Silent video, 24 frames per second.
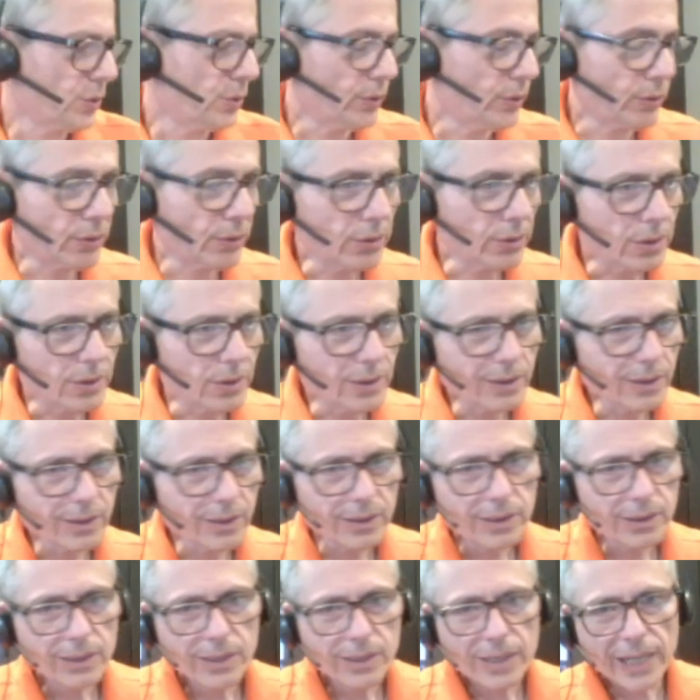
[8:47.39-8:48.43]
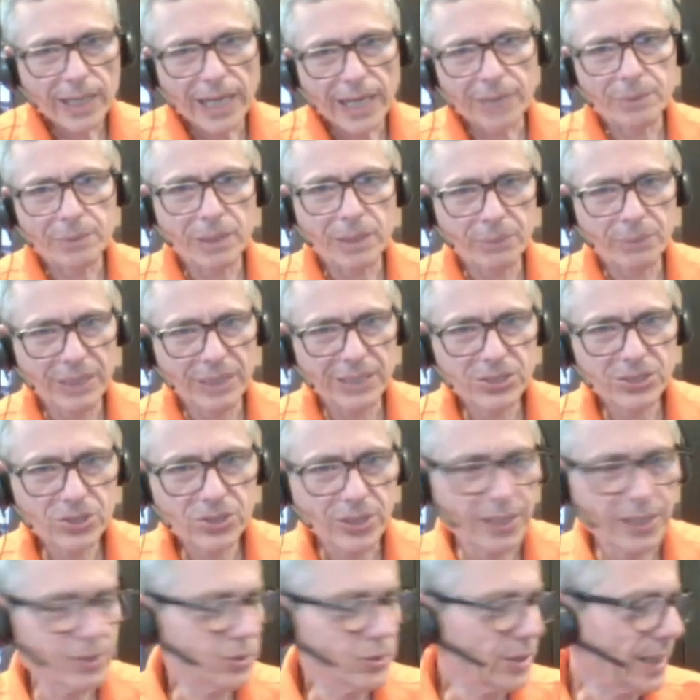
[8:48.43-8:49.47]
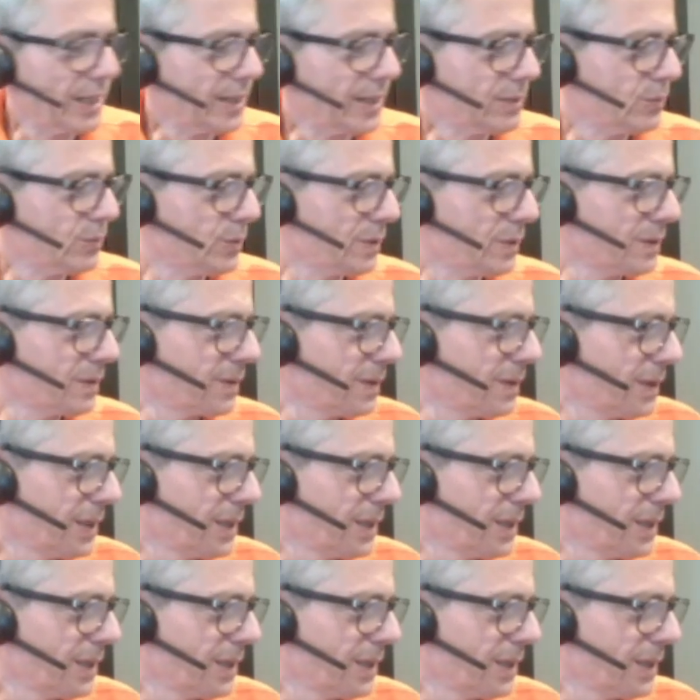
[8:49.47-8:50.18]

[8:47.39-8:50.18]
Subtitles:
or am I being sidetracked with